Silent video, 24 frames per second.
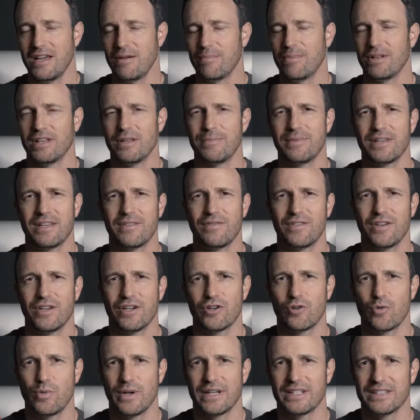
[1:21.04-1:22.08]
But let me give you a
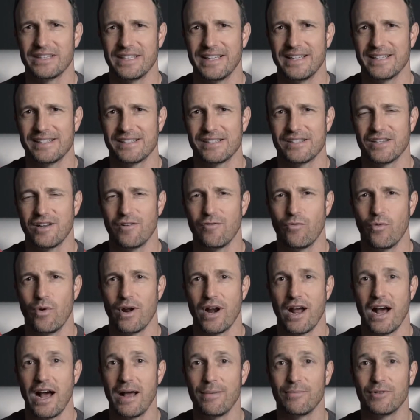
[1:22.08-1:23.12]
quick list of
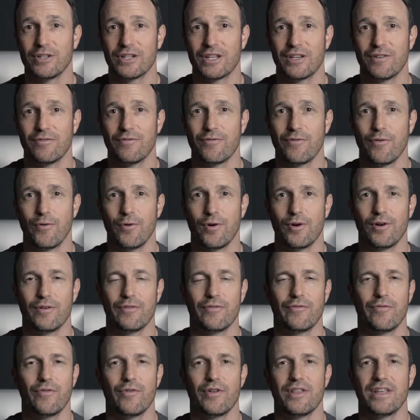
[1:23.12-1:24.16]
what I'm looking for
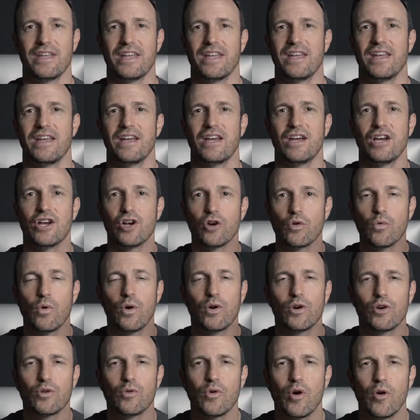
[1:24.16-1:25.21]
the
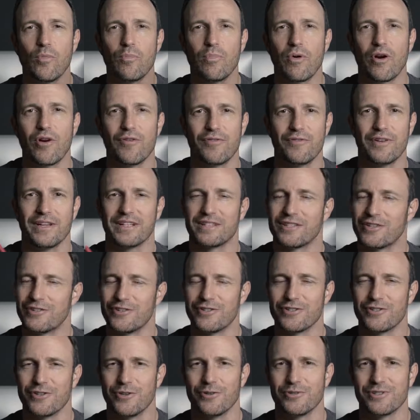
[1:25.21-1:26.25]
quote-unquote perfect. There
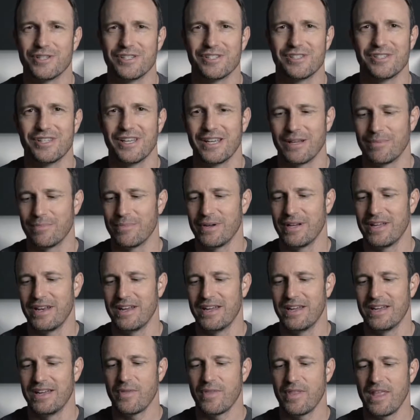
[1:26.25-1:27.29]
is no such thing, but
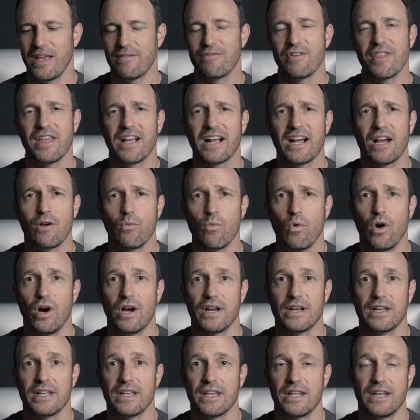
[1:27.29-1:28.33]
everything I
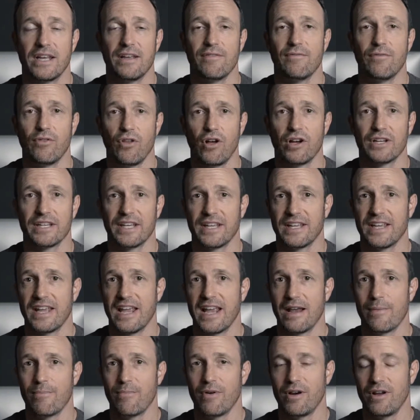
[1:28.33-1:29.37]
want in a vlogging
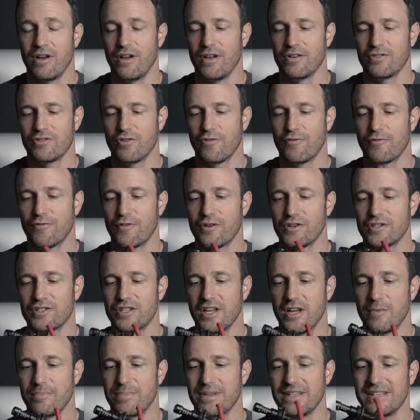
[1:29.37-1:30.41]
camera. So first
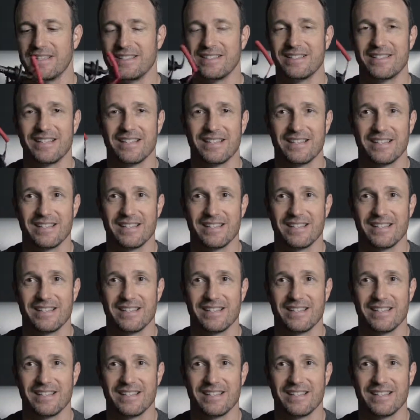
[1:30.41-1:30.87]
up is